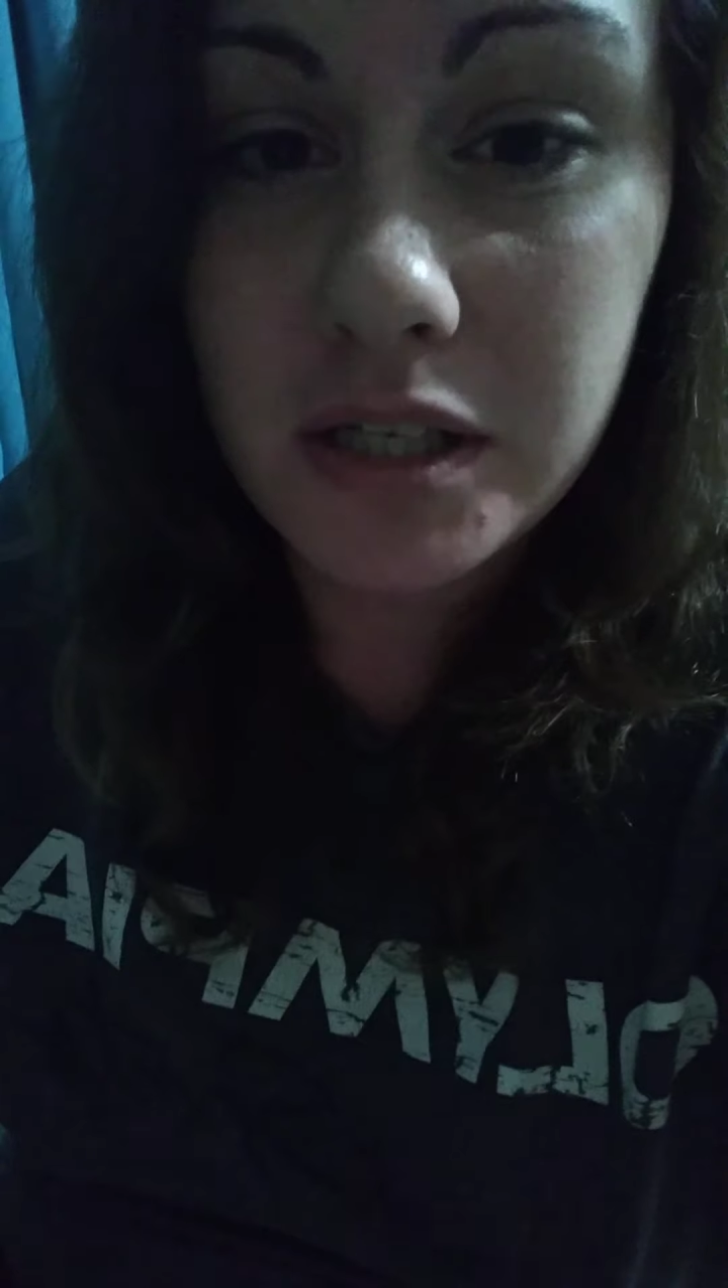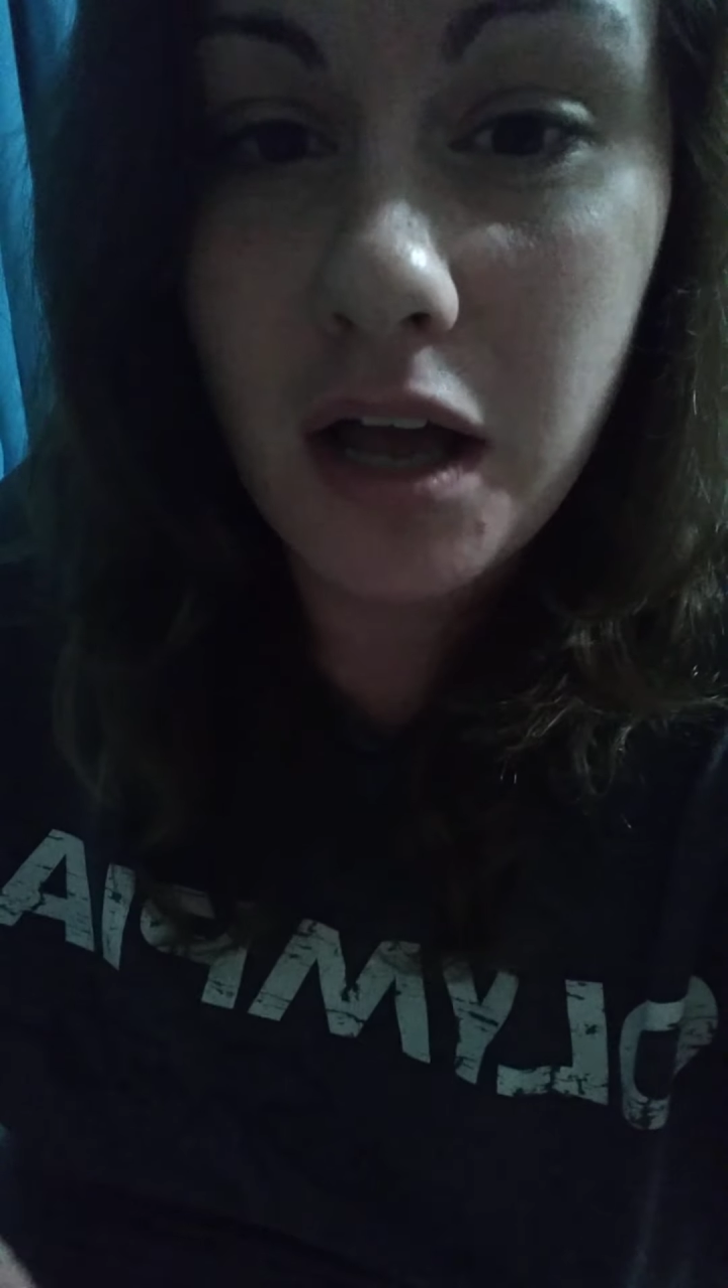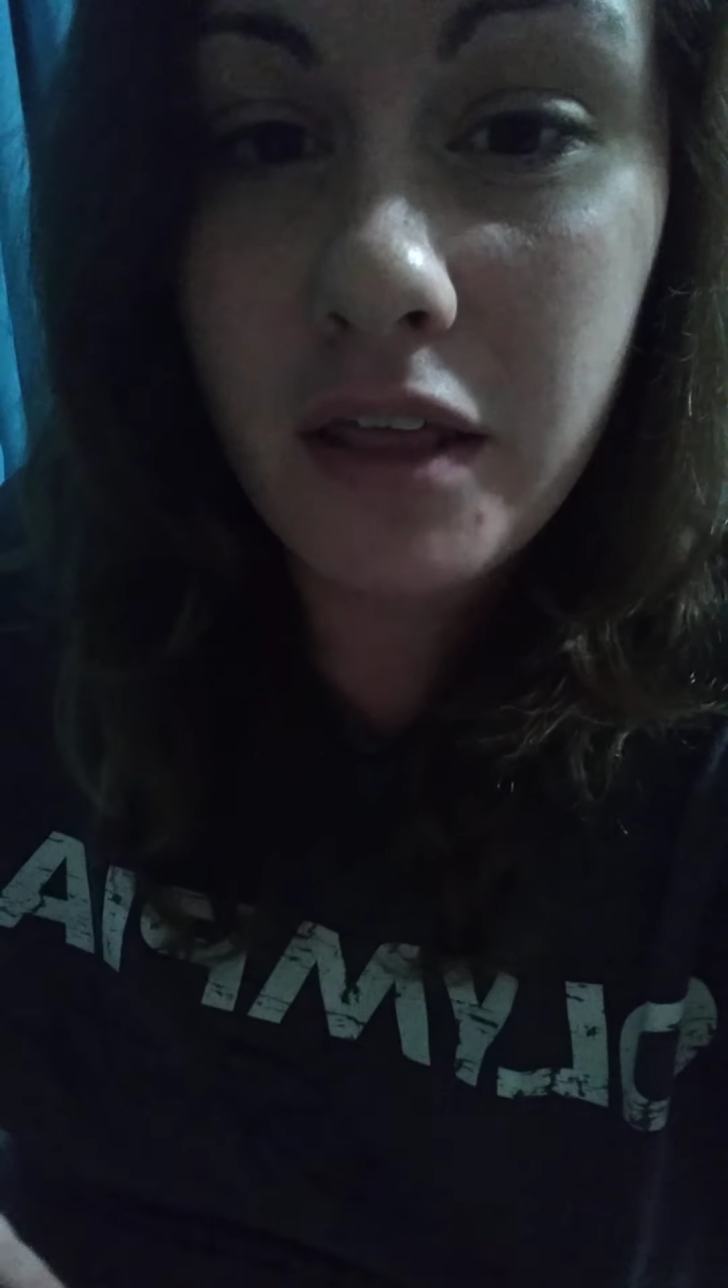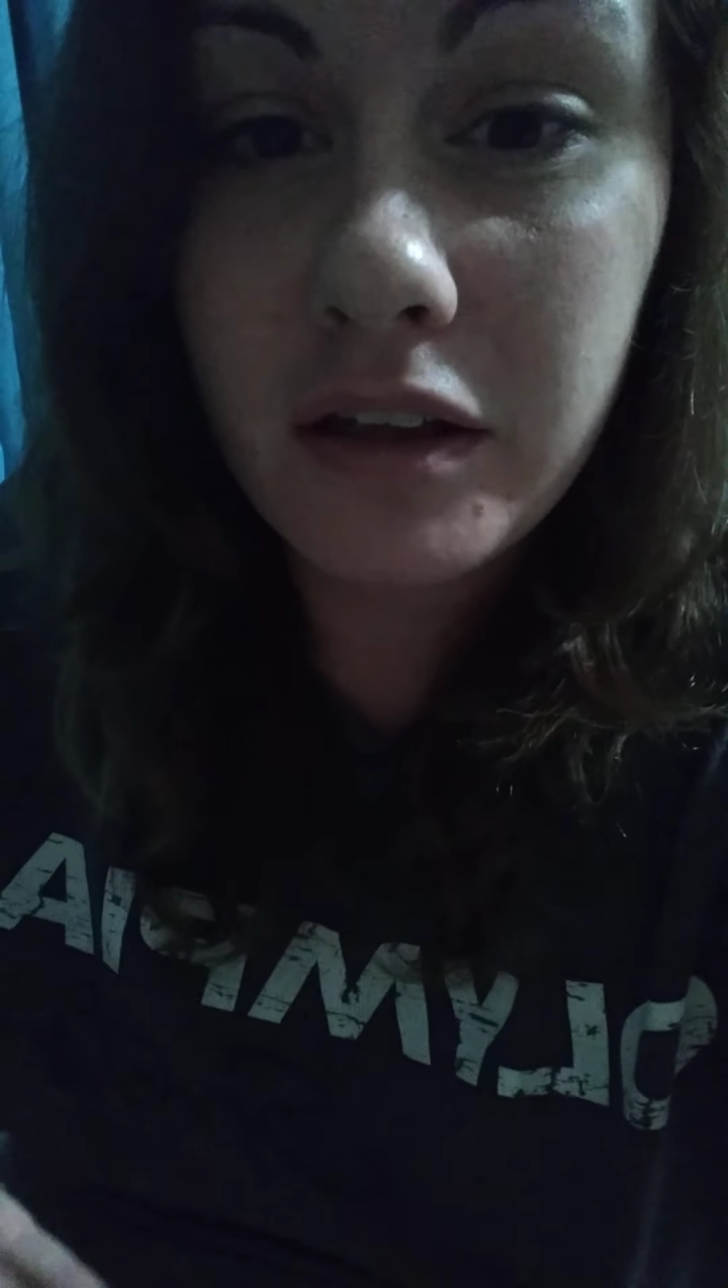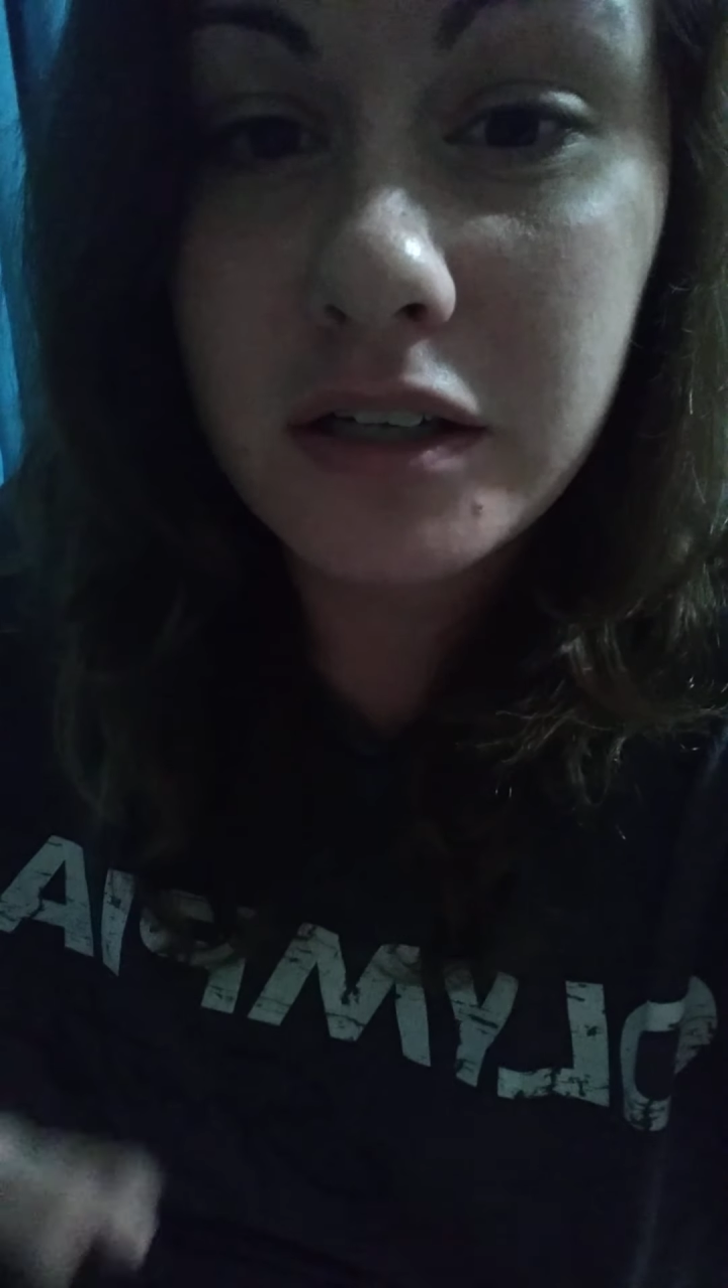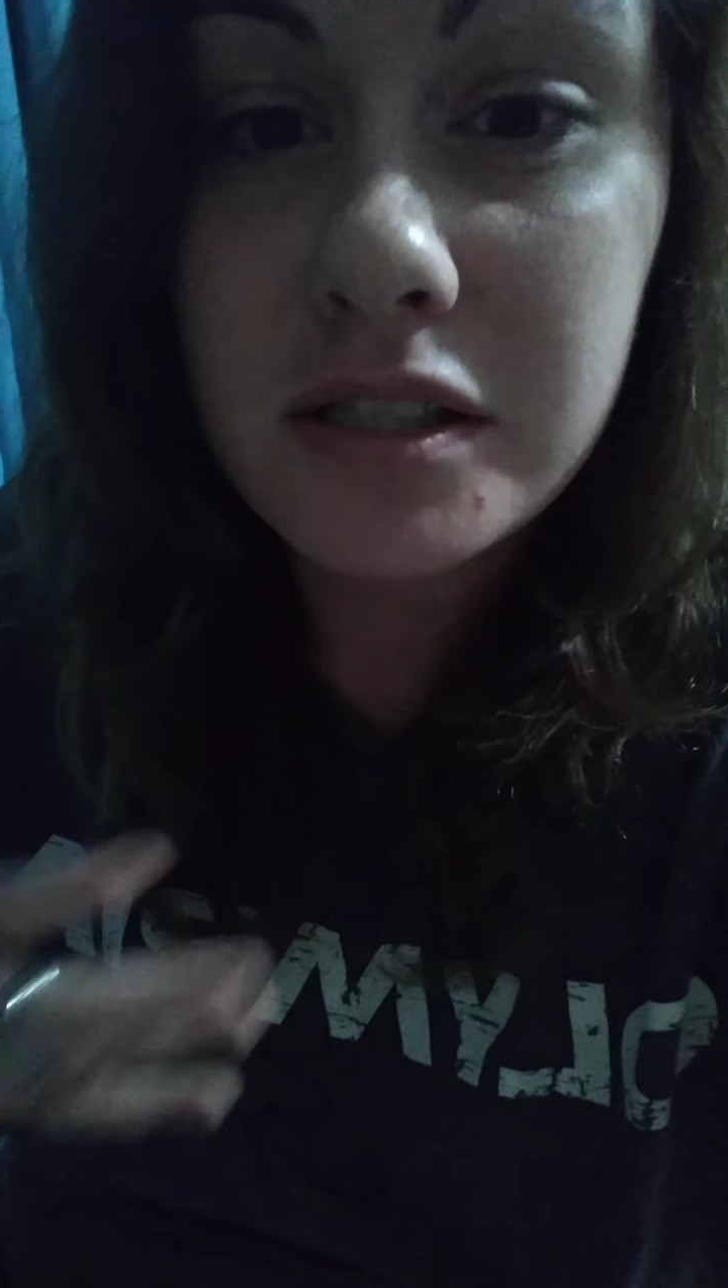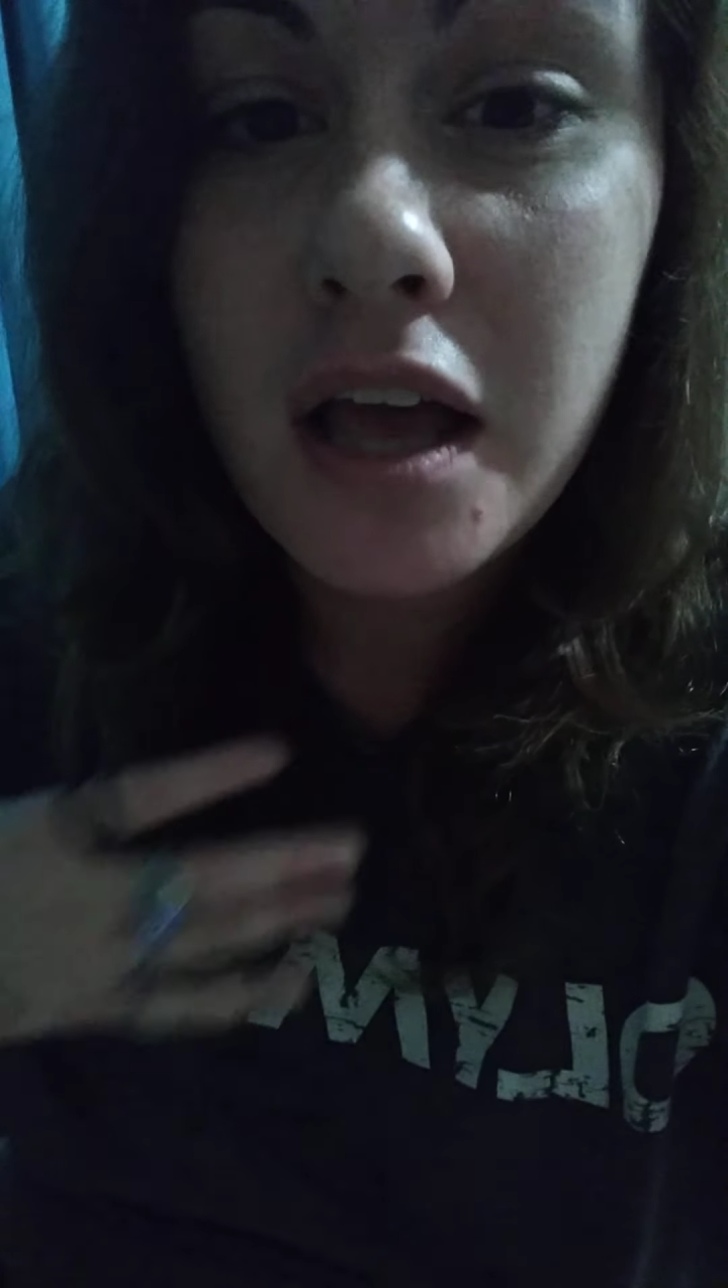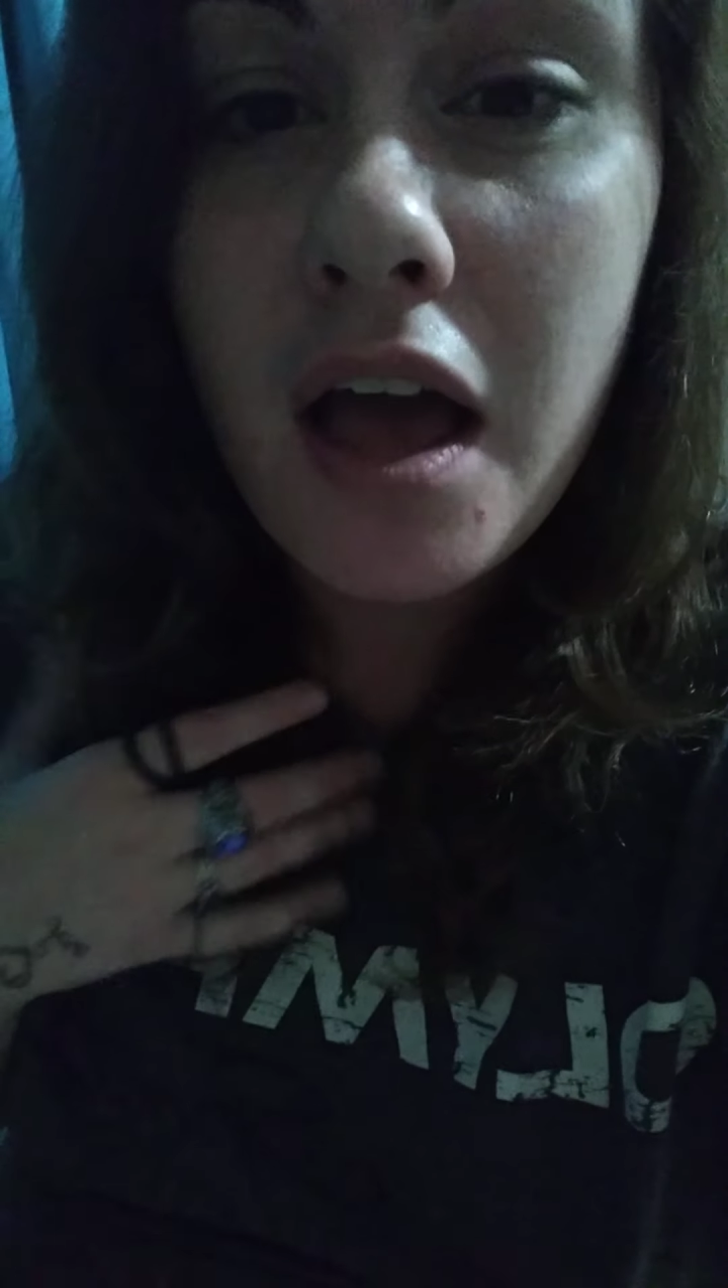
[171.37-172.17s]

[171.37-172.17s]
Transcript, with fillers: than others,